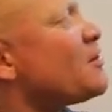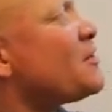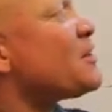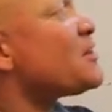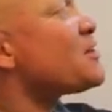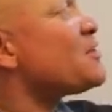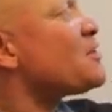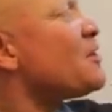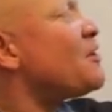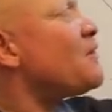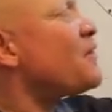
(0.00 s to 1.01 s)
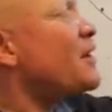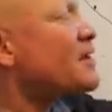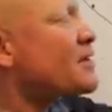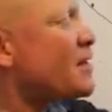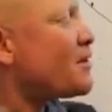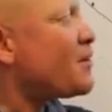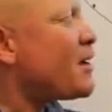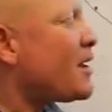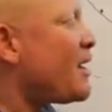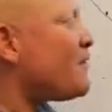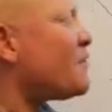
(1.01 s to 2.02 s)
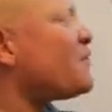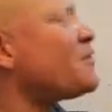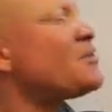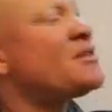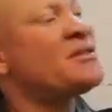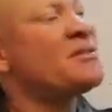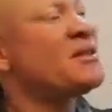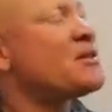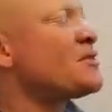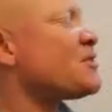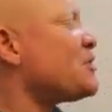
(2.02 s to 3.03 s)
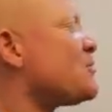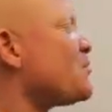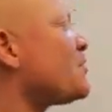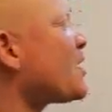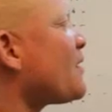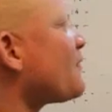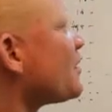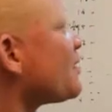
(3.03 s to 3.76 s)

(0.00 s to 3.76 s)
combination of X and Y, and we've used this relationship to graph